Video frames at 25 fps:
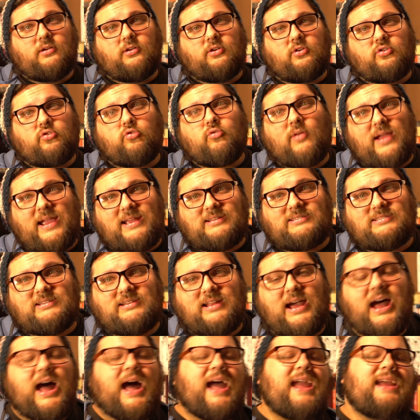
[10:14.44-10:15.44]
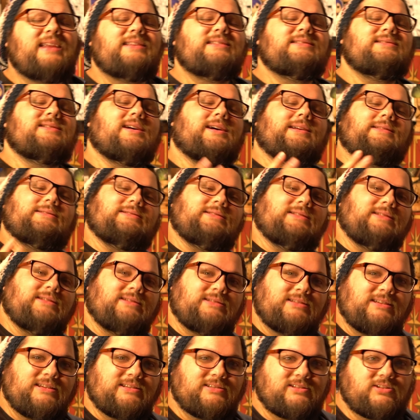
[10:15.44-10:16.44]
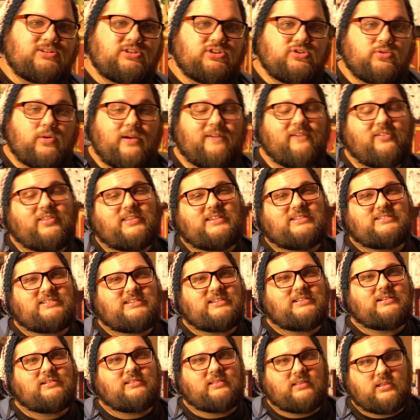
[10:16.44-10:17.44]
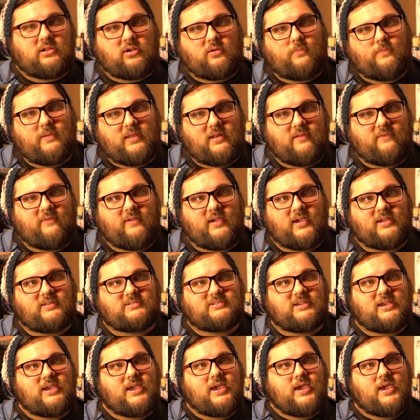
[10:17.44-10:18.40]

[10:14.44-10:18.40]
granted, I did not see season 2. I only seen a little bit of it.